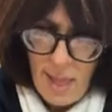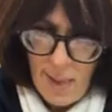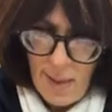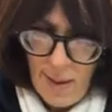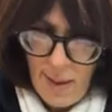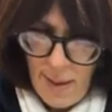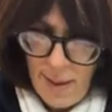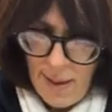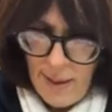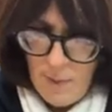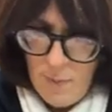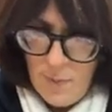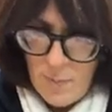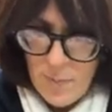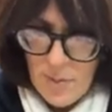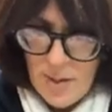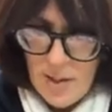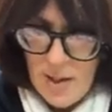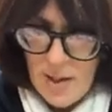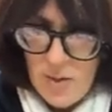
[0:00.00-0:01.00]
Okay, we'll
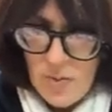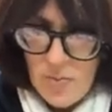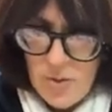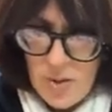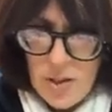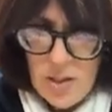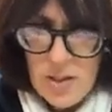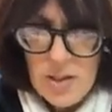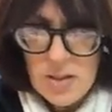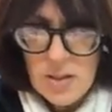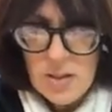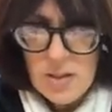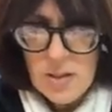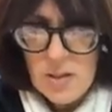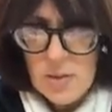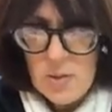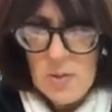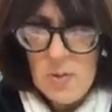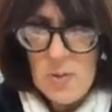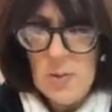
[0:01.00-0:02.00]
put that over there.
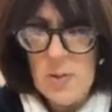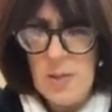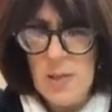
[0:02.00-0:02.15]
So,